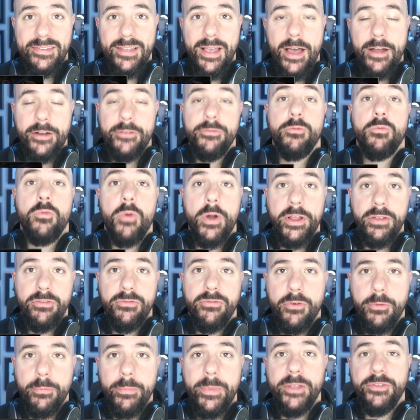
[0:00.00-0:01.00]
out of running
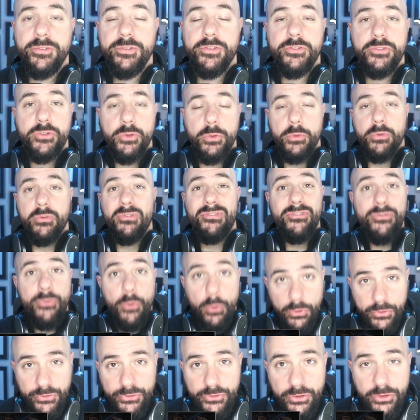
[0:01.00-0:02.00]
formation. So they're
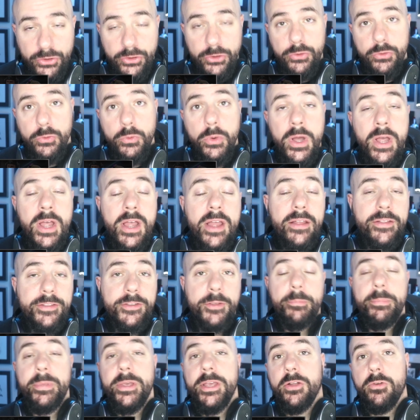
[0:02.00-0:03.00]
forcing you to
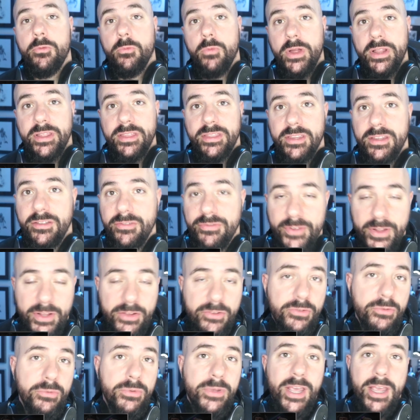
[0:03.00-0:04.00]
be in run defense.
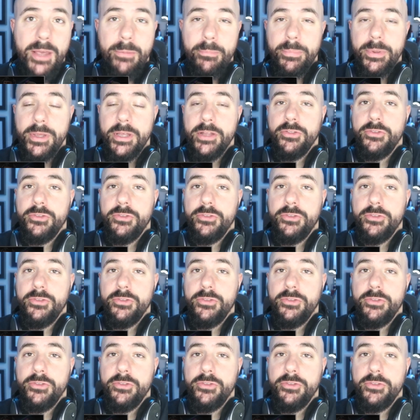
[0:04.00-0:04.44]
You can't be in